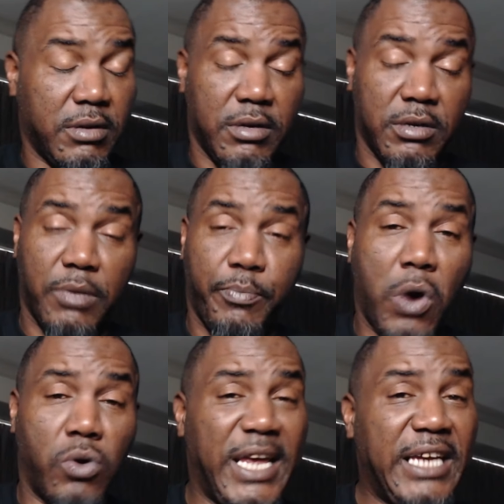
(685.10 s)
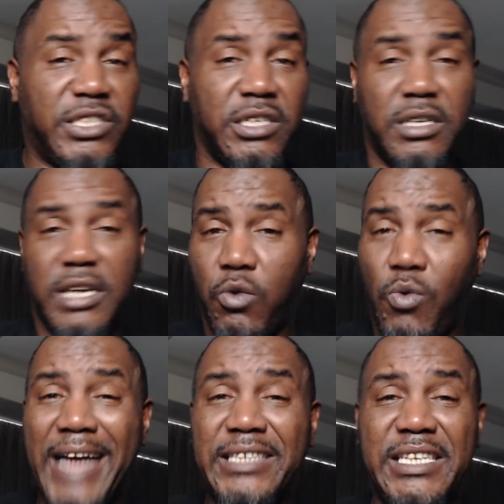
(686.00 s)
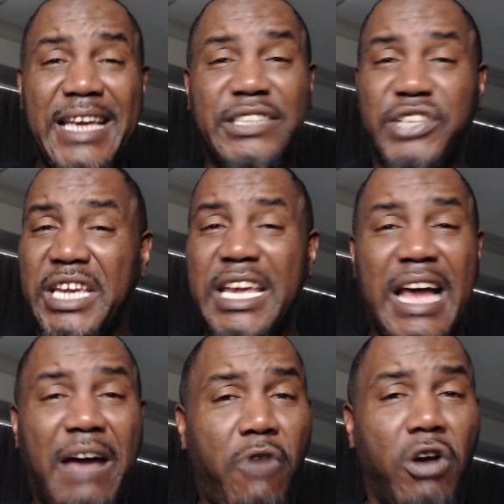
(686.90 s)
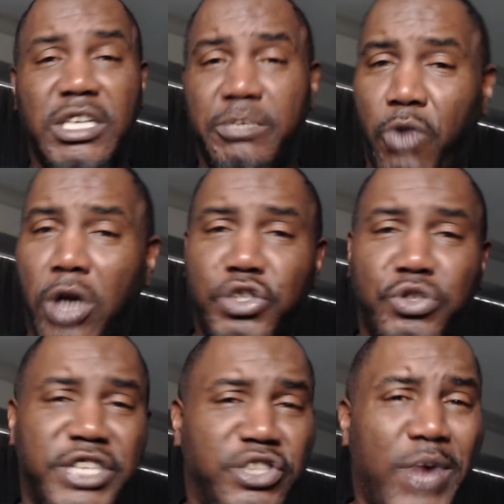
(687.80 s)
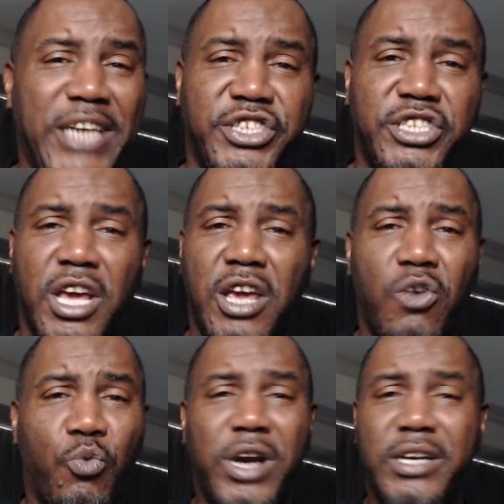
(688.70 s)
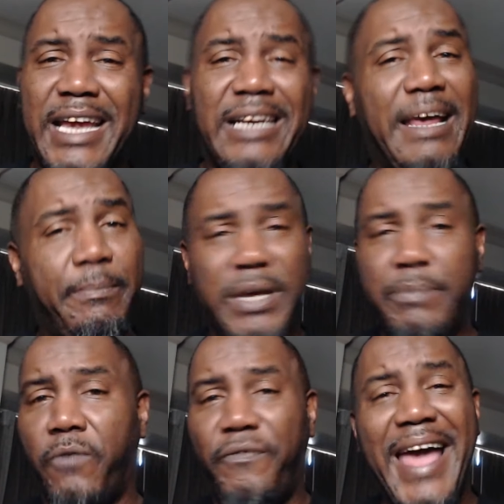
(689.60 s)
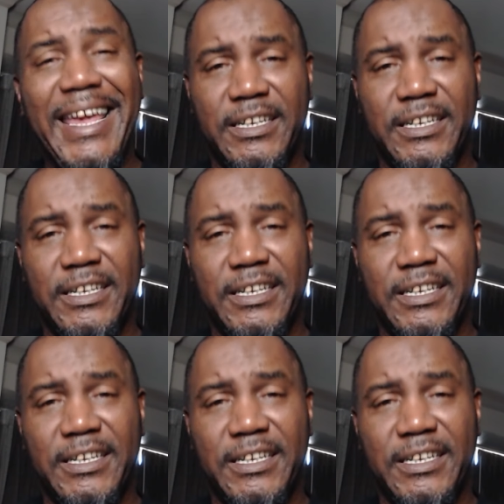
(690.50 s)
The police and YTS, again, I've already brought you situations where they let people fight.